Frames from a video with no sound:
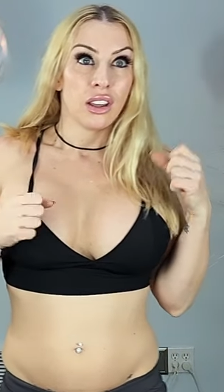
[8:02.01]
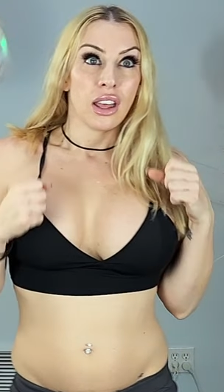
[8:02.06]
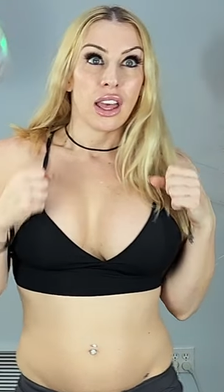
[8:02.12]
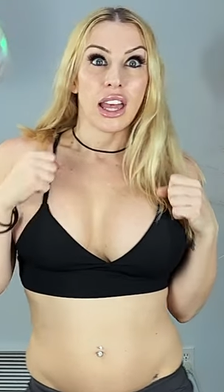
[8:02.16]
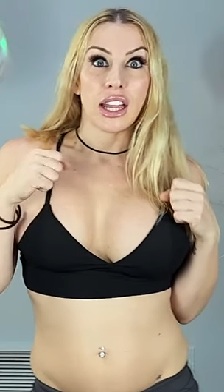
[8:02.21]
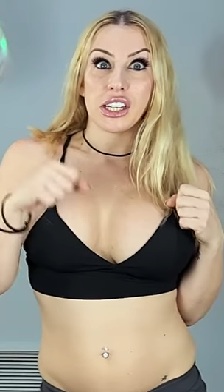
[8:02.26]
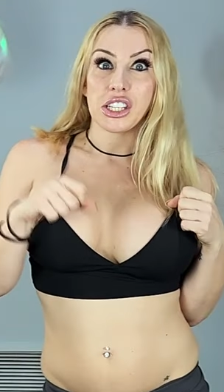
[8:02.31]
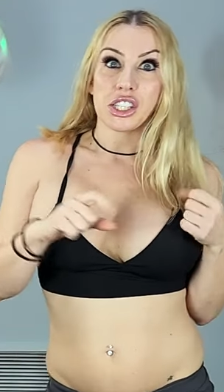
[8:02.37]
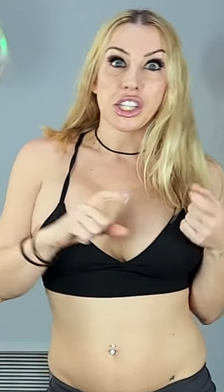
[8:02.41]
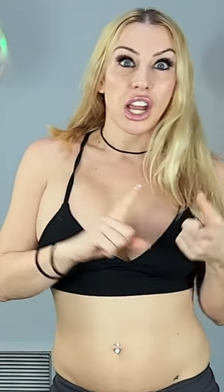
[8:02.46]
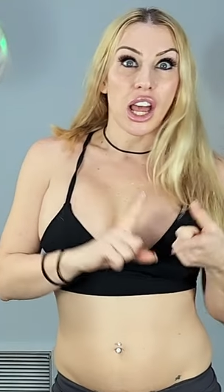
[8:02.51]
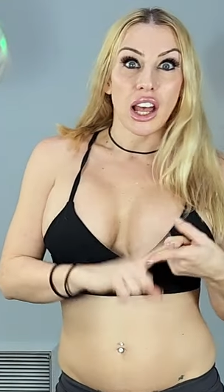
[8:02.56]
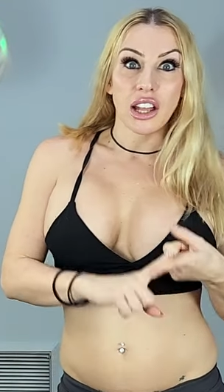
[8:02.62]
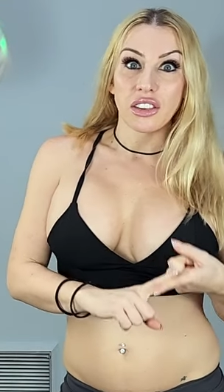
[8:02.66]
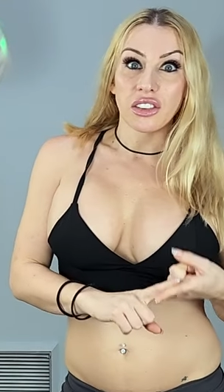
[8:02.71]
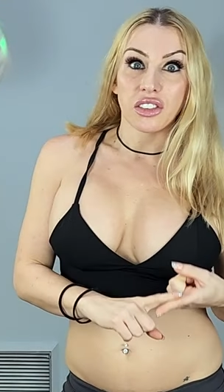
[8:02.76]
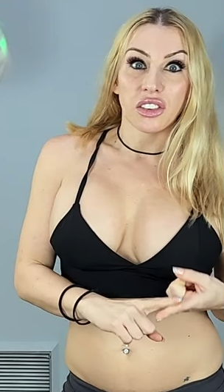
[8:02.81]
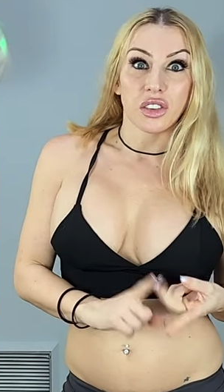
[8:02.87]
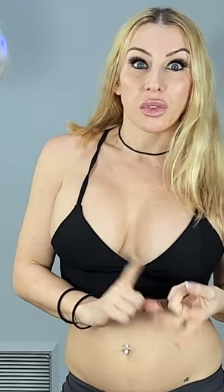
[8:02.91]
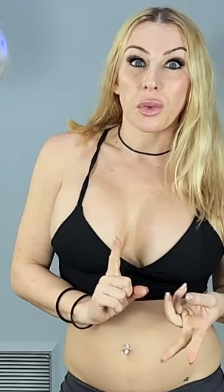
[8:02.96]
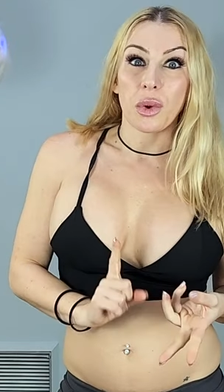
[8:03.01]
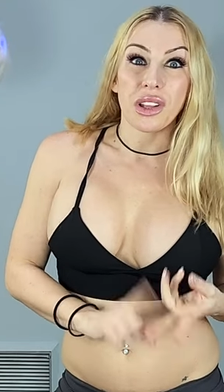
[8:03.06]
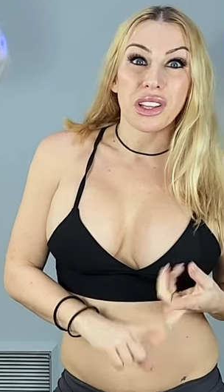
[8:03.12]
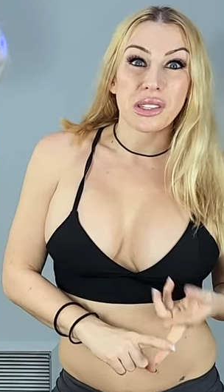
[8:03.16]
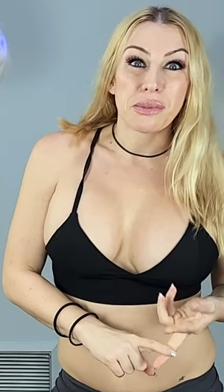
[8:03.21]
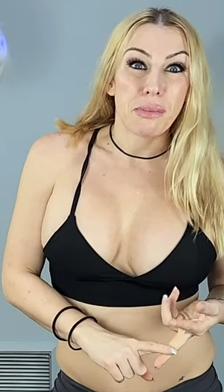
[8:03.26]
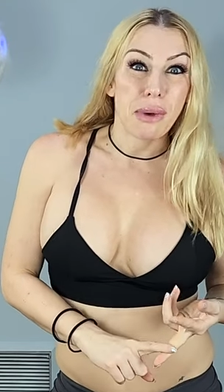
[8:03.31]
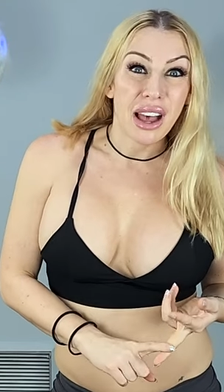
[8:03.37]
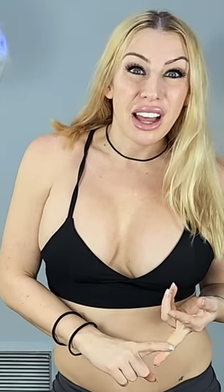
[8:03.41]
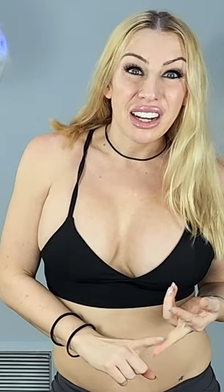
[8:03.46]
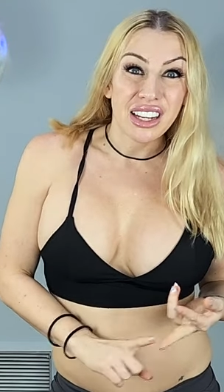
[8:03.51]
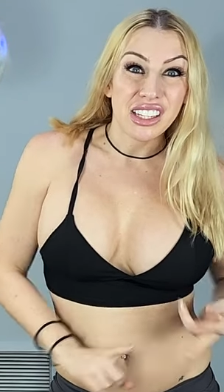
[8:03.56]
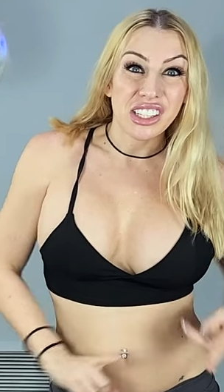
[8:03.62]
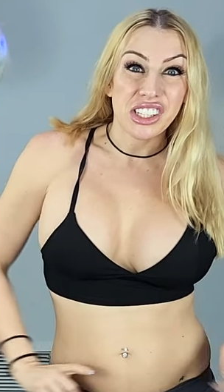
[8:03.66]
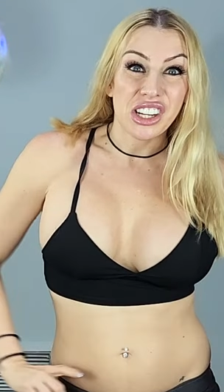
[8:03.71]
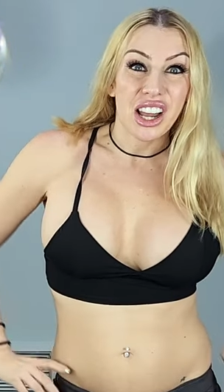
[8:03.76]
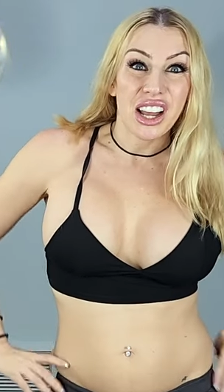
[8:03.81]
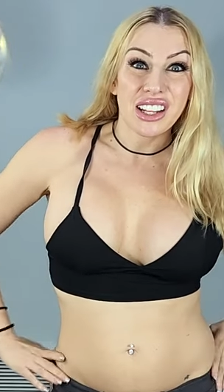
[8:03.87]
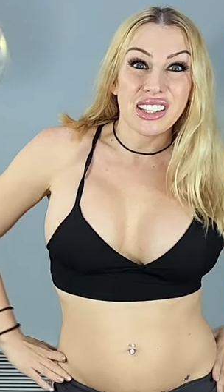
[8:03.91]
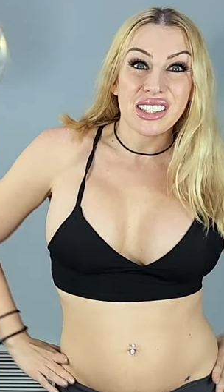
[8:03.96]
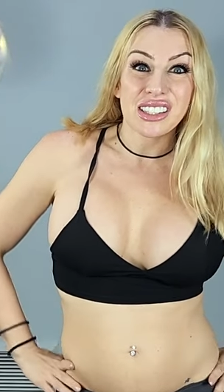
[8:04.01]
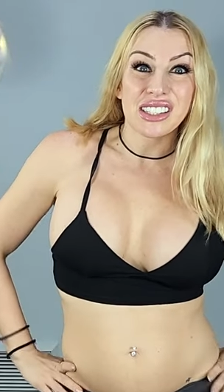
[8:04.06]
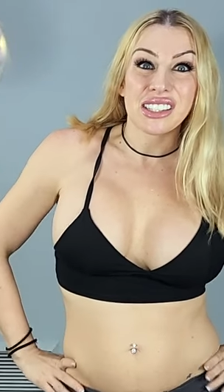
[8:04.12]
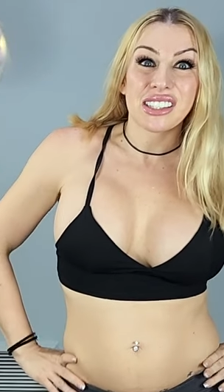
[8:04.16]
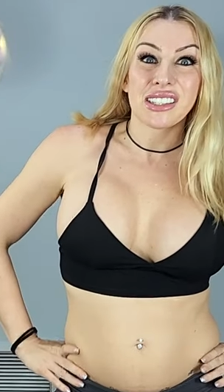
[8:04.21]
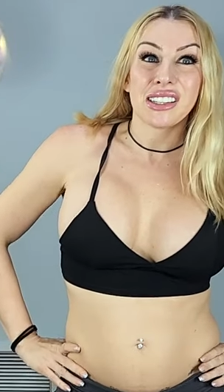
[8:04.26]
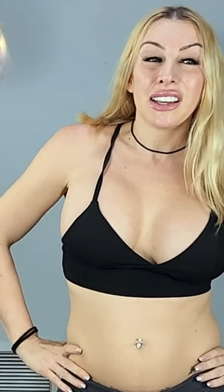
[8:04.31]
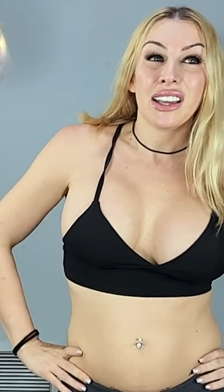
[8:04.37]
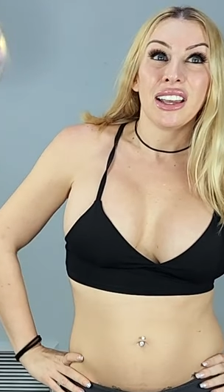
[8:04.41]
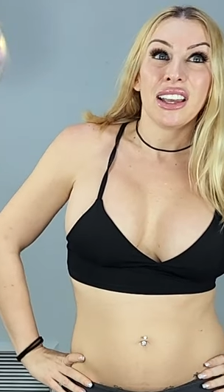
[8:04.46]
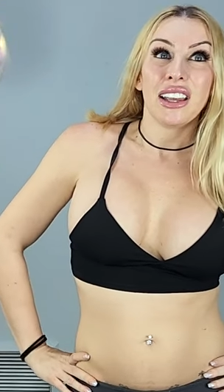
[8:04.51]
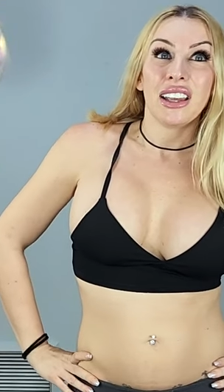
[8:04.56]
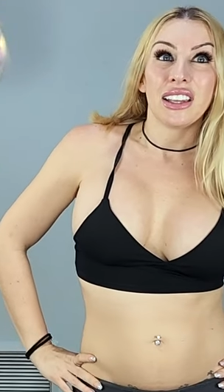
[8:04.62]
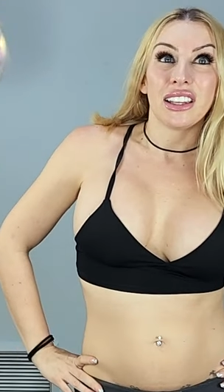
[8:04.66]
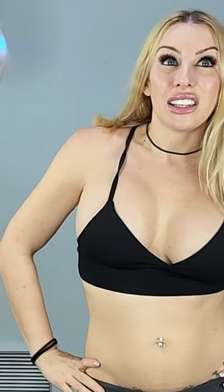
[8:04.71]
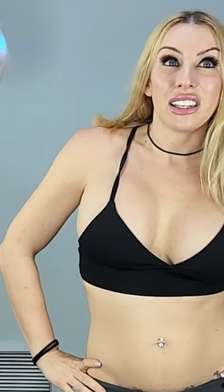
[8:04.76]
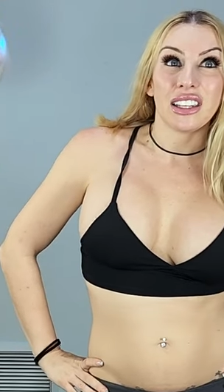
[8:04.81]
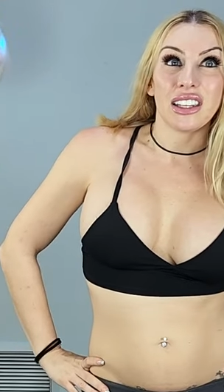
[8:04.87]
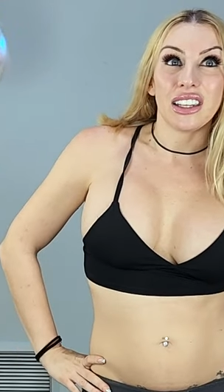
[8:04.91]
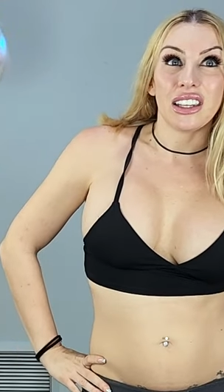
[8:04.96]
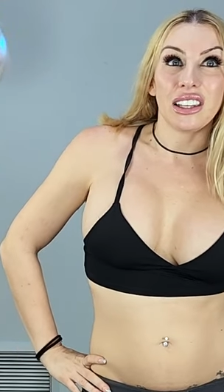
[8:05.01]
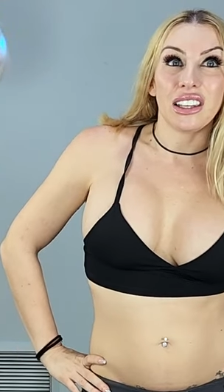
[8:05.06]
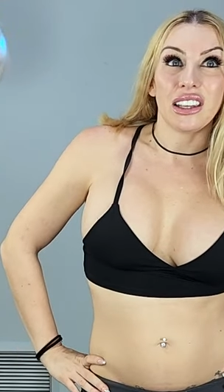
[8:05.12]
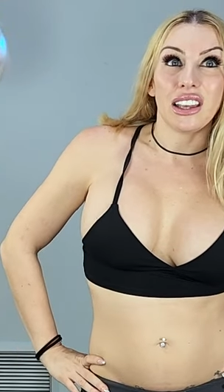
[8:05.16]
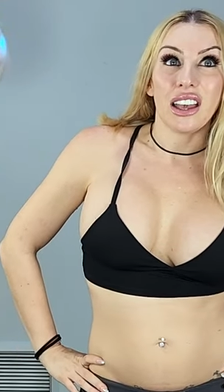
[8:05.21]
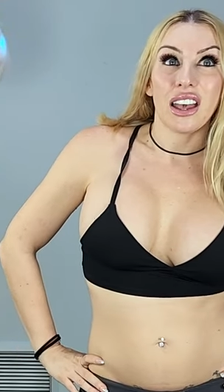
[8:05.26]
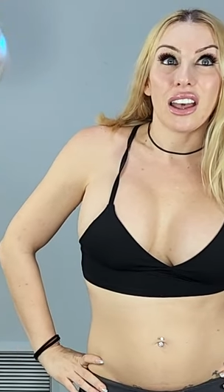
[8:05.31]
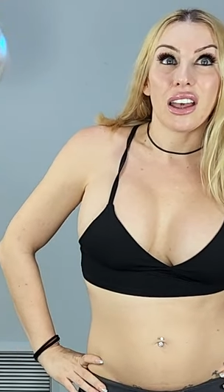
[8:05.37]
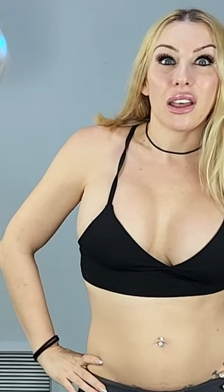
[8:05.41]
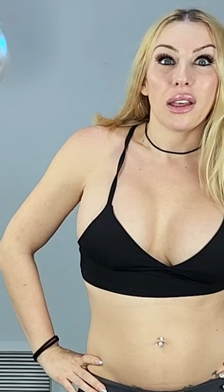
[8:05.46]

headshots as well as body shots, he